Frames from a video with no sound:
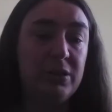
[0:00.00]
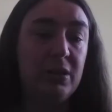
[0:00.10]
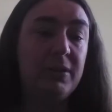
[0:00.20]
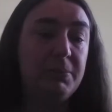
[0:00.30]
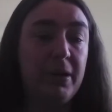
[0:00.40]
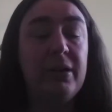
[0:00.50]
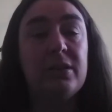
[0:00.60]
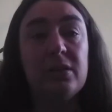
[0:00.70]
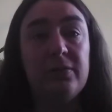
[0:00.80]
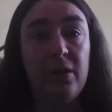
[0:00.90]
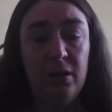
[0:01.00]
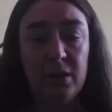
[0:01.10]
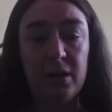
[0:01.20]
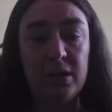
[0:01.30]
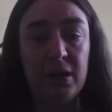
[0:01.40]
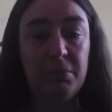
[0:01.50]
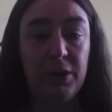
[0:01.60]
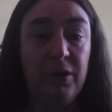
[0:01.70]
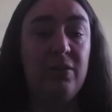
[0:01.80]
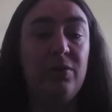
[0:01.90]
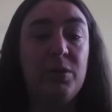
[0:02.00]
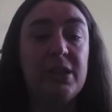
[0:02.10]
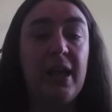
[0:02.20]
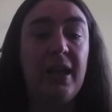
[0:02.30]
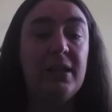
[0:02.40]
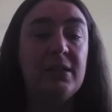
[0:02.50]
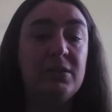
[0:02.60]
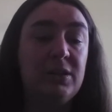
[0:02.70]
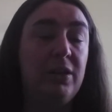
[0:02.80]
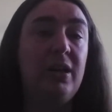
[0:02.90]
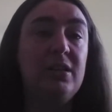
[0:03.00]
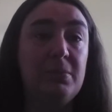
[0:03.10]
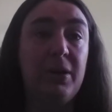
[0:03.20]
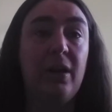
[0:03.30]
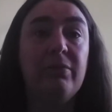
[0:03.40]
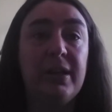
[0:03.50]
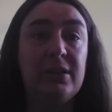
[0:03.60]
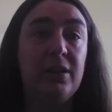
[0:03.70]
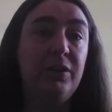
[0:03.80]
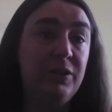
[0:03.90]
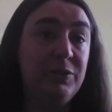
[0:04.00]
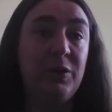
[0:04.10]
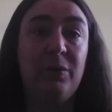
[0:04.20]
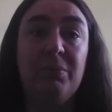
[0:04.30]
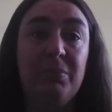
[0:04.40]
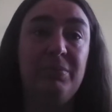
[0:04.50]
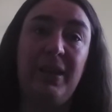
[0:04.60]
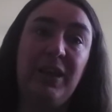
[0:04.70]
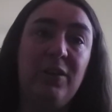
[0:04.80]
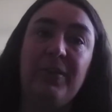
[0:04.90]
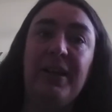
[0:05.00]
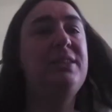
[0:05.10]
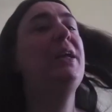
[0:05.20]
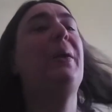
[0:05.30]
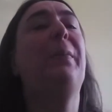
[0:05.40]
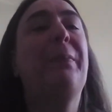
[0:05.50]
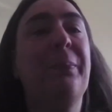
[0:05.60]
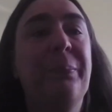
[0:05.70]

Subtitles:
positive experience so far, and I'm looking forward to getting stuck into my own research. So thank you for listening.